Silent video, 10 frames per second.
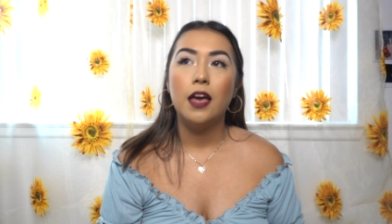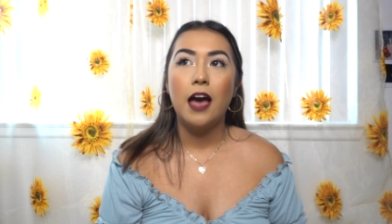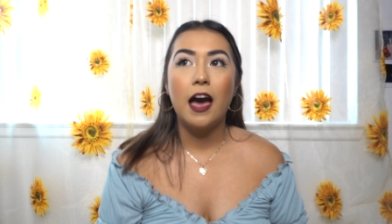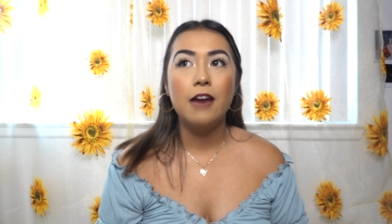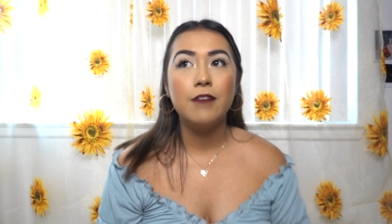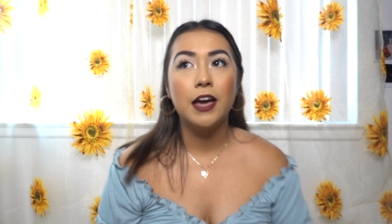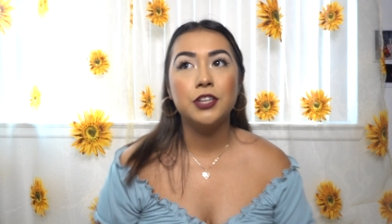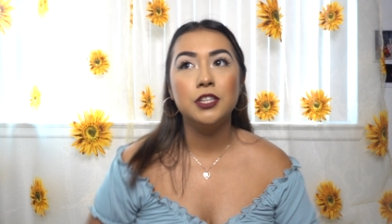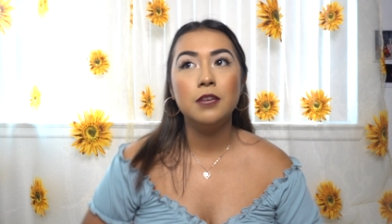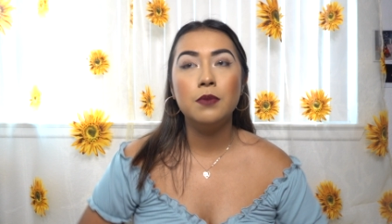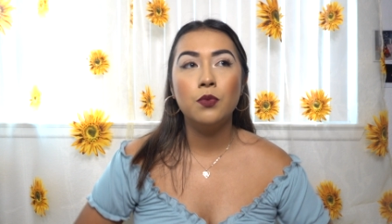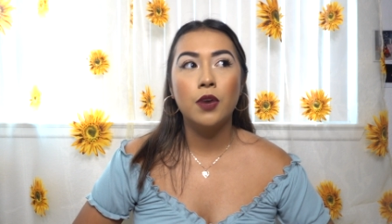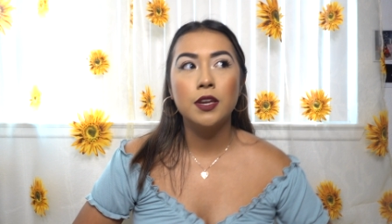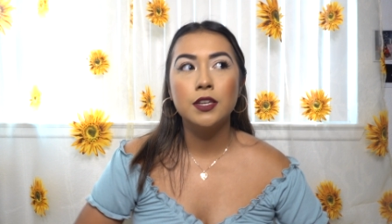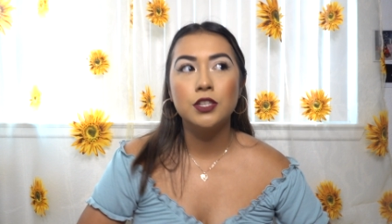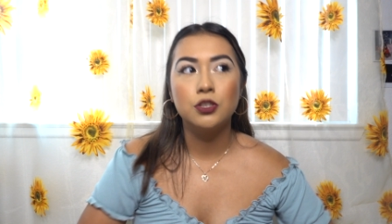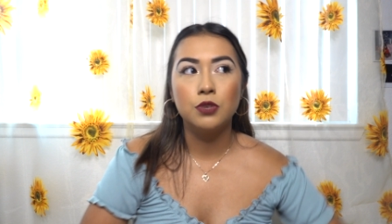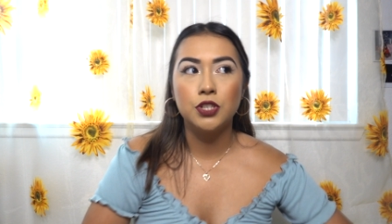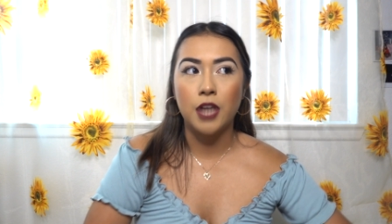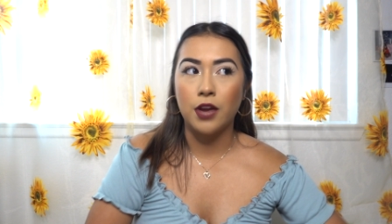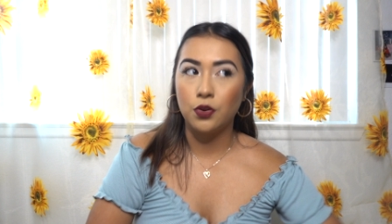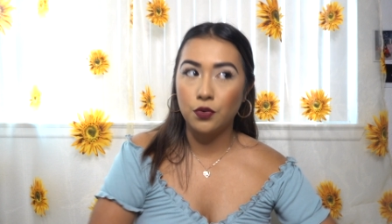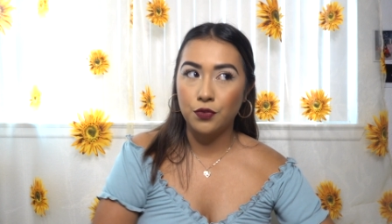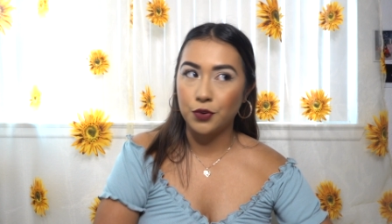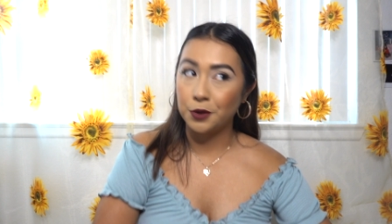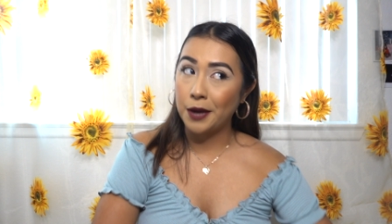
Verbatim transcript: I've actually been wanting to do a channel for,